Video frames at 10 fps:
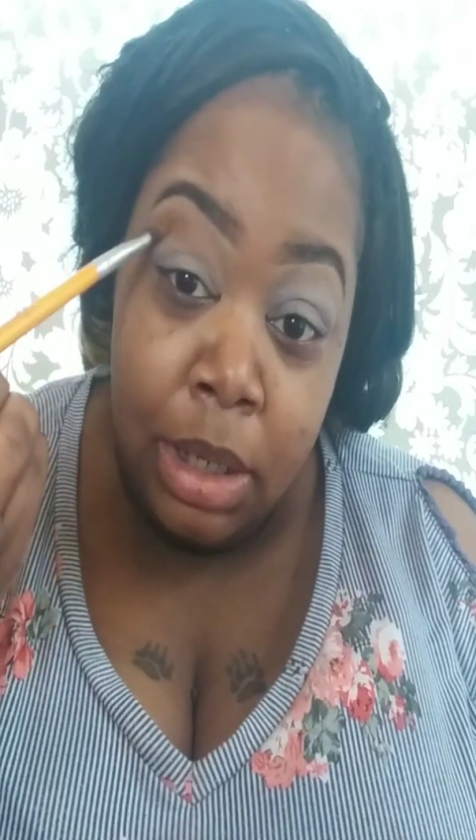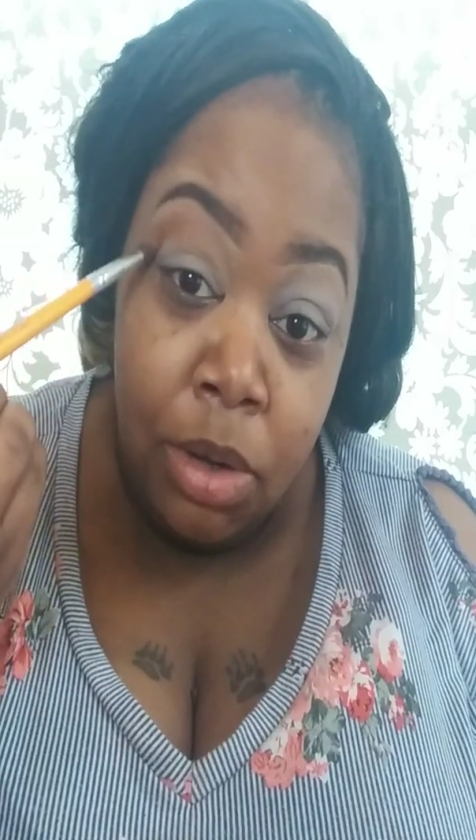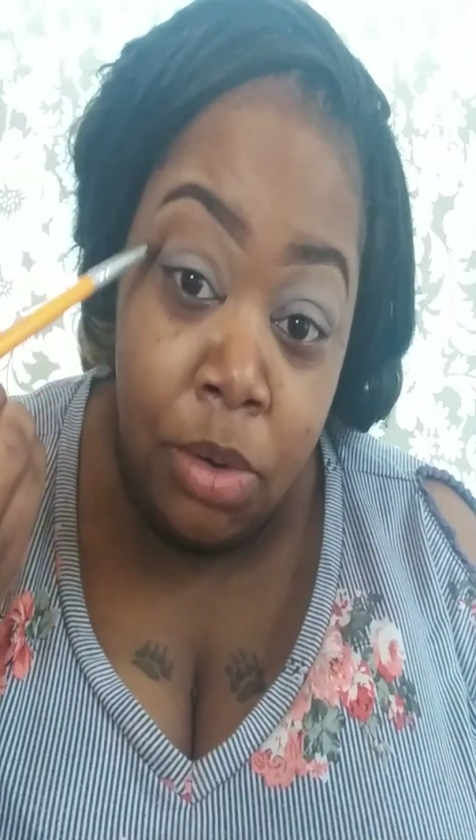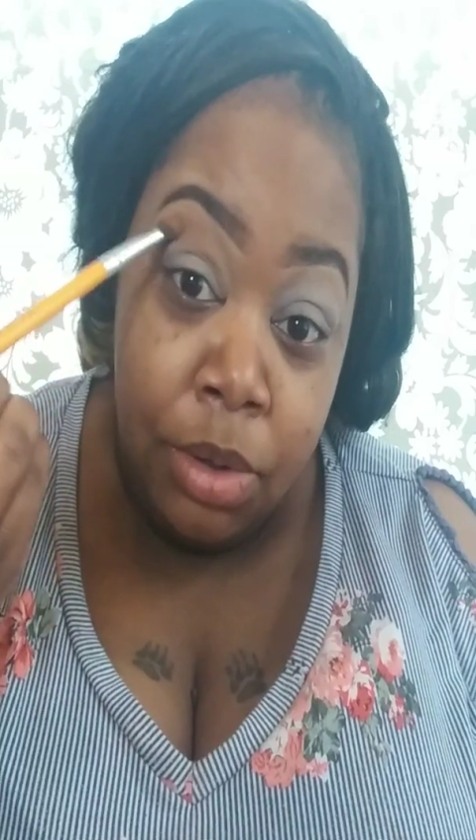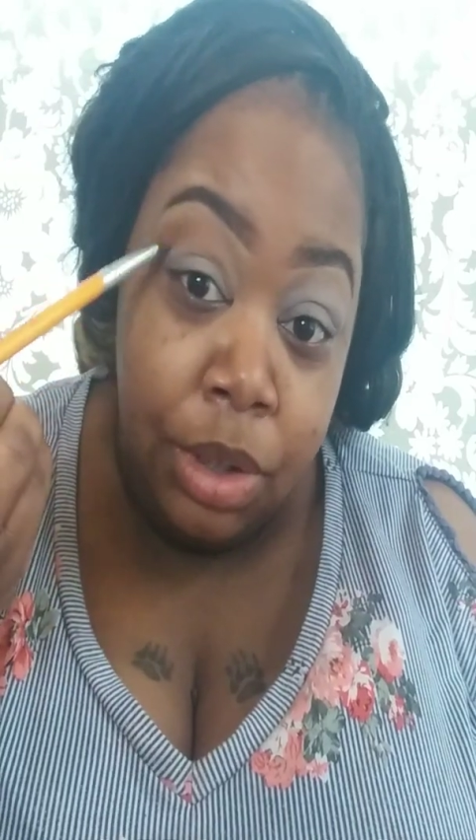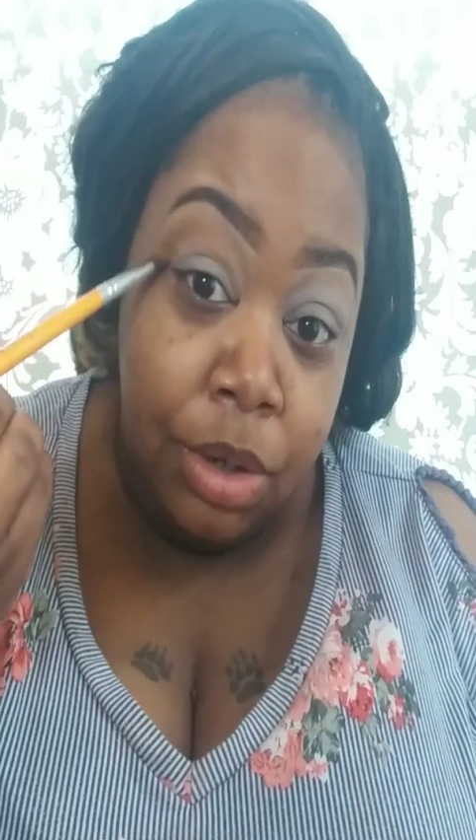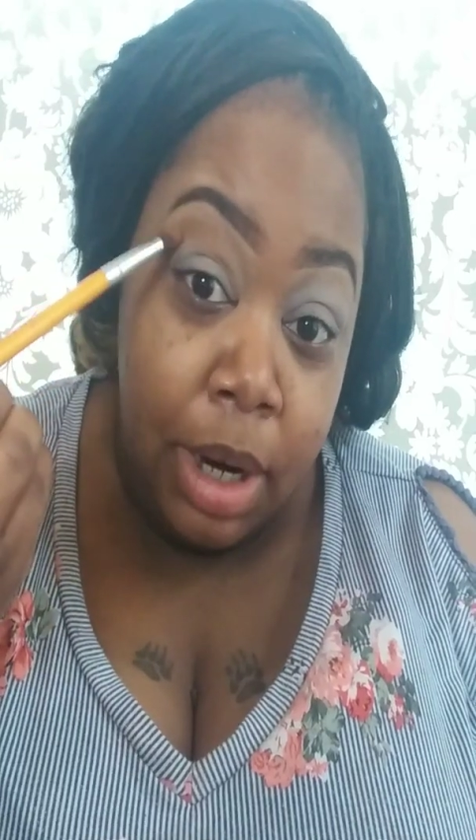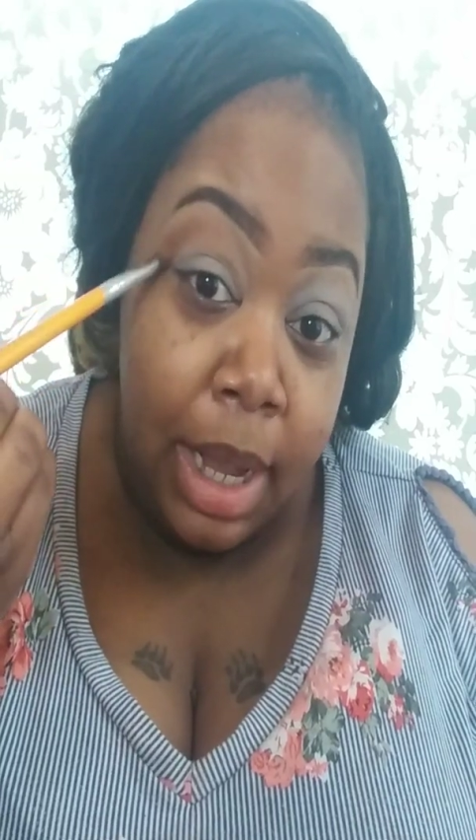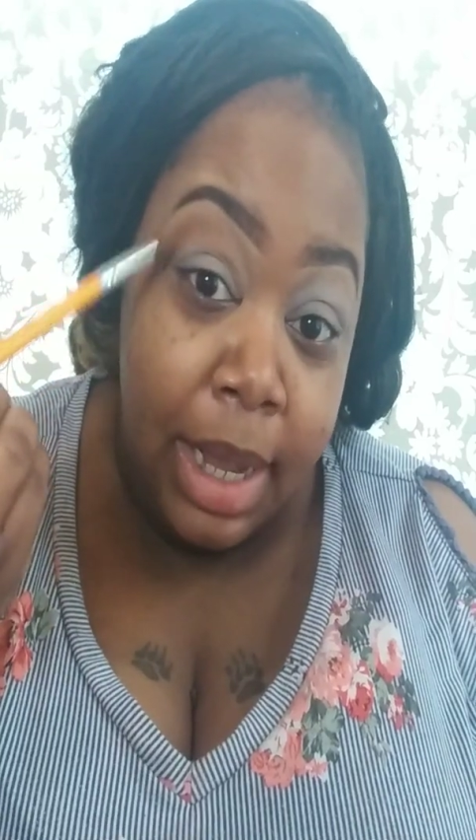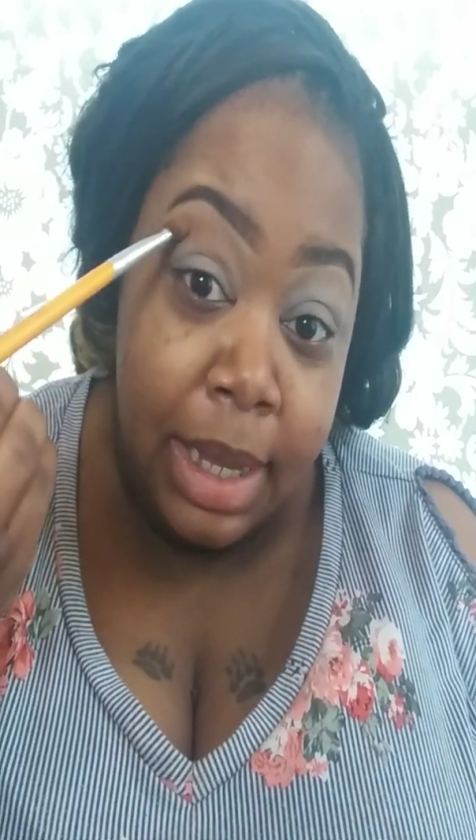on your
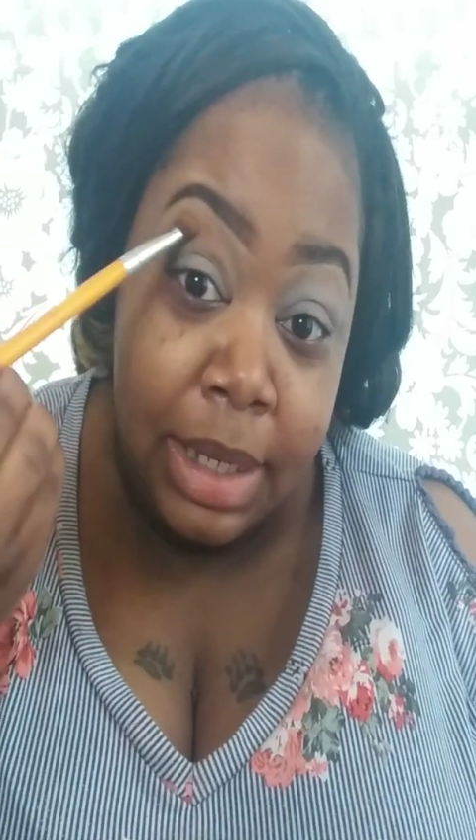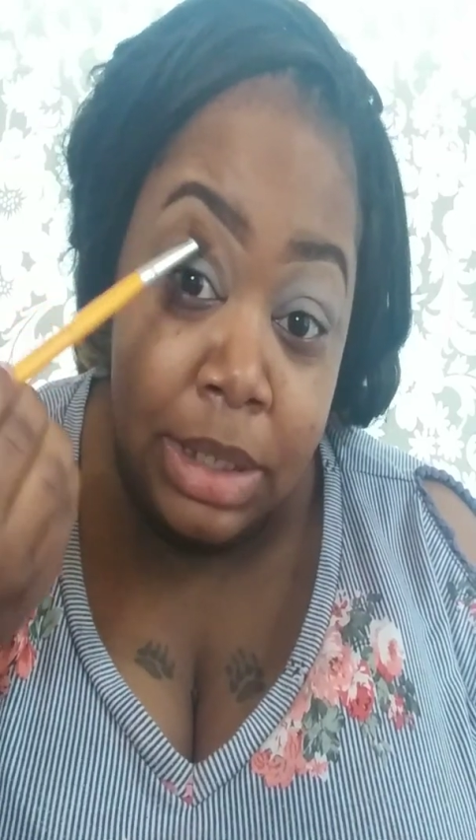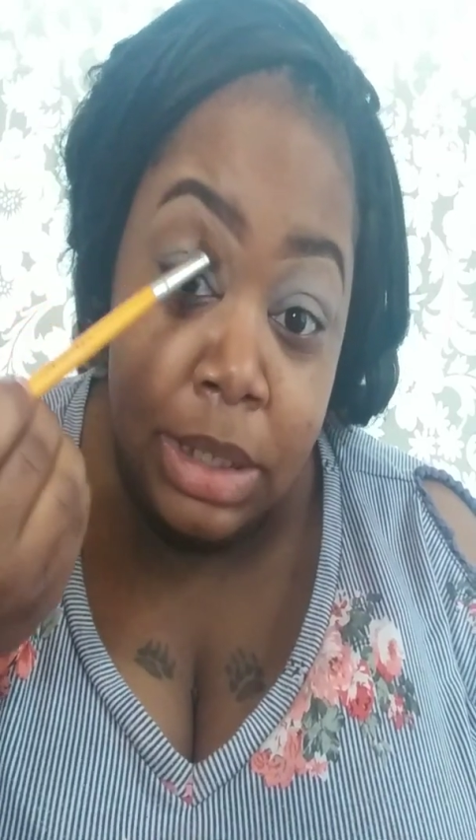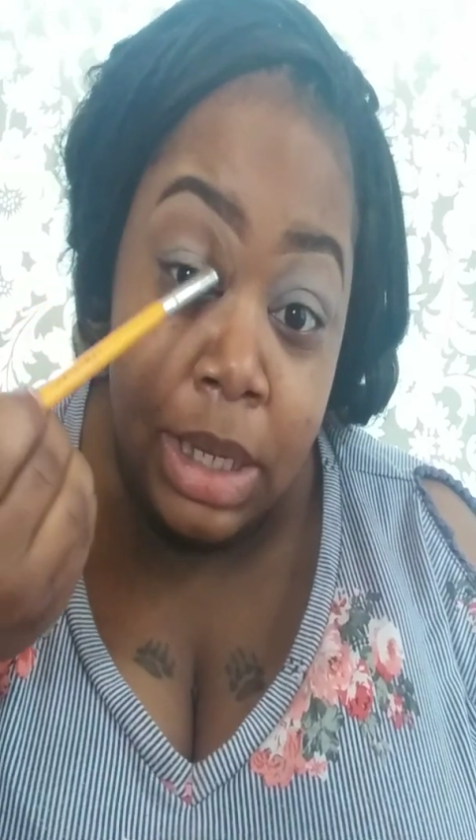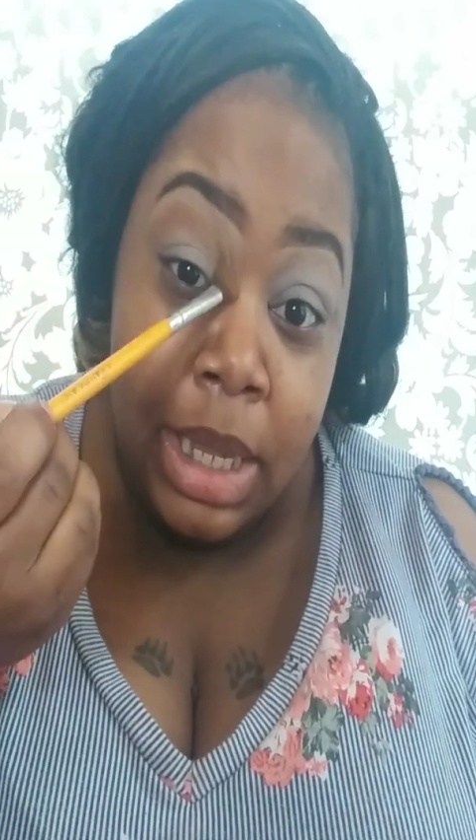eyes